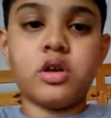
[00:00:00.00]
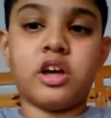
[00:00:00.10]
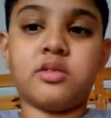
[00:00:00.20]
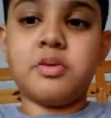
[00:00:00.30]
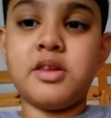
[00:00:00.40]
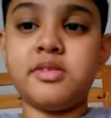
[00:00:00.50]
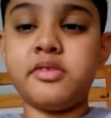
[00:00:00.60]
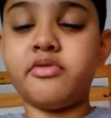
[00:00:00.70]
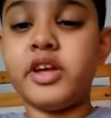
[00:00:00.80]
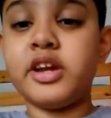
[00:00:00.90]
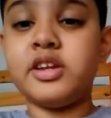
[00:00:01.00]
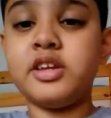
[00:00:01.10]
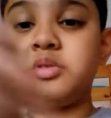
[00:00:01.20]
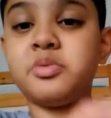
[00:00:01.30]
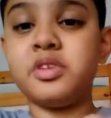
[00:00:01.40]
expensive than
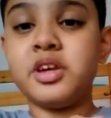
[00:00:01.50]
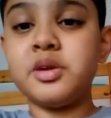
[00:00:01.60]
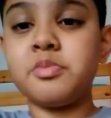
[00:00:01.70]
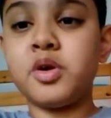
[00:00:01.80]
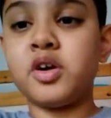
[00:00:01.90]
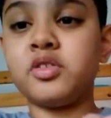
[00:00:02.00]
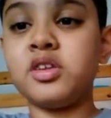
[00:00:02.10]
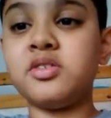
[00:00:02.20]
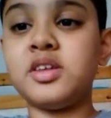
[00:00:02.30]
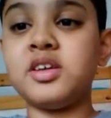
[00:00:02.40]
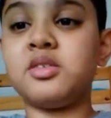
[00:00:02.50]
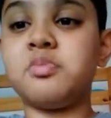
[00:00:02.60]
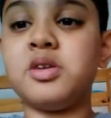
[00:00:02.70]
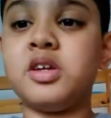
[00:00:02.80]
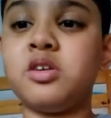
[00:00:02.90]
this thing because this thing is
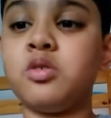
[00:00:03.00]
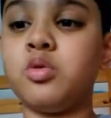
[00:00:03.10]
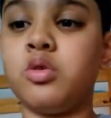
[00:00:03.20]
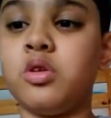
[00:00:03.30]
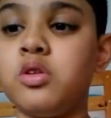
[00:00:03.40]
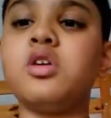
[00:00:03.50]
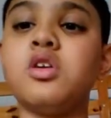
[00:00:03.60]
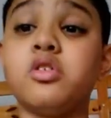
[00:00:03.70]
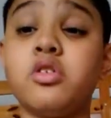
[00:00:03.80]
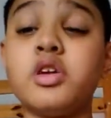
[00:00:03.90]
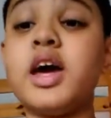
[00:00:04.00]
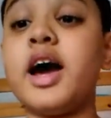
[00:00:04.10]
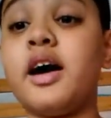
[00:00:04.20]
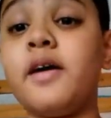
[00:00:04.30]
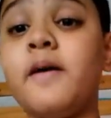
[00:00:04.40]
pretty cool. So
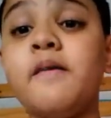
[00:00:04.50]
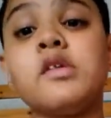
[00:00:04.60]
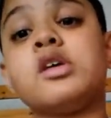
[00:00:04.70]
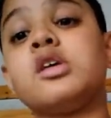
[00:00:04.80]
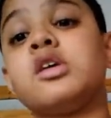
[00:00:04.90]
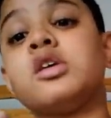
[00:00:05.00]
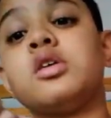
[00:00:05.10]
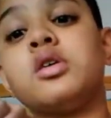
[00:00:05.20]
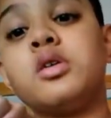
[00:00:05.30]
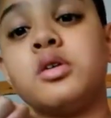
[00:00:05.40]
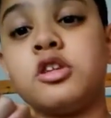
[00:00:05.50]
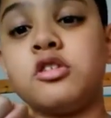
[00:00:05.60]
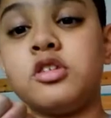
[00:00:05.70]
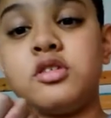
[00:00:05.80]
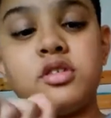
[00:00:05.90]
yeah,
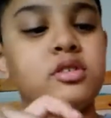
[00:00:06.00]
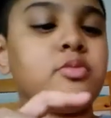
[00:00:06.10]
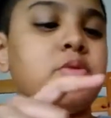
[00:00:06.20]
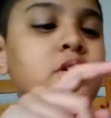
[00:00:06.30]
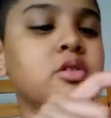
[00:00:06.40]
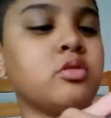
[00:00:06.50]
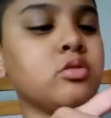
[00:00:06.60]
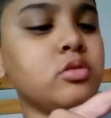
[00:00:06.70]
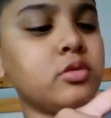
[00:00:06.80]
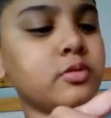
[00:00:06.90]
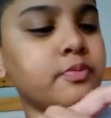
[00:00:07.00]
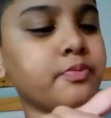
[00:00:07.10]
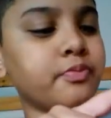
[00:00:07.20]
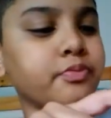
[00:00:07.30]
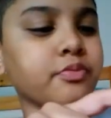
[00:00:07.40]
so this is pretty cool.
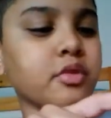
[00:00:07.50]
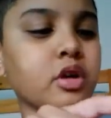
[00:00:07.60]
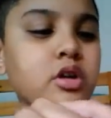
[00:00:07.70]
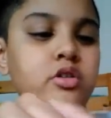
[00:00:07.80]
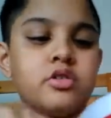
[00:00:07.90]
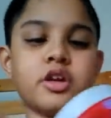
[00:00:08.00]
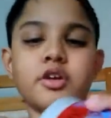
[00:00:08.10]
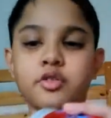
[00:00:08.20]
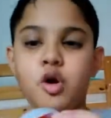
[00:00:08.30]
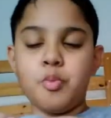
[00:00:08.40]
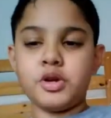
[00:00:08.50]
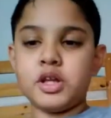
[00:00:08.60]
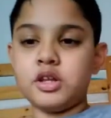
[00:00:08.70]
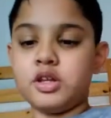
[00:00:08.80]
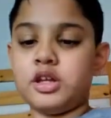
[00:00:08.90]
So let's open
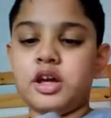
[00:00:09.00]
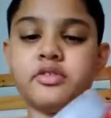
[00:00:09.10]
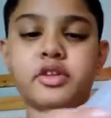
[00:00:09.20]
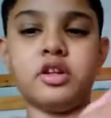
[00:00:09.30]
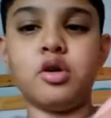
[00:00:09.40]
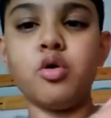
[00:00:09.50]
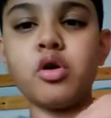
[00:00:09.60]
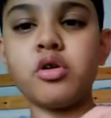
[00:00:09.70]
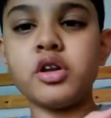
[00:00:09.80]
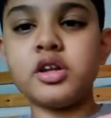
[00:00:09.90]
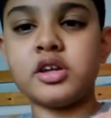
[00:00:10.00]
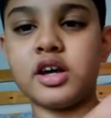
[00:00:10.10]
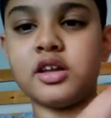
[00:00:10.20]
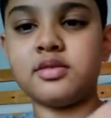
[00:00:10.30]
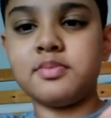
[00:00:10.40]
it. It has the logo on it,
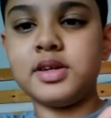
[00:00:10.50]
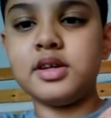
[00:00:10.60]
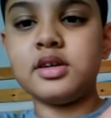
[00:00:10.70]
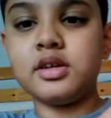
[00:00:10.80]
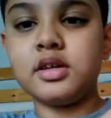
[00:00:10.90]
Gatsby.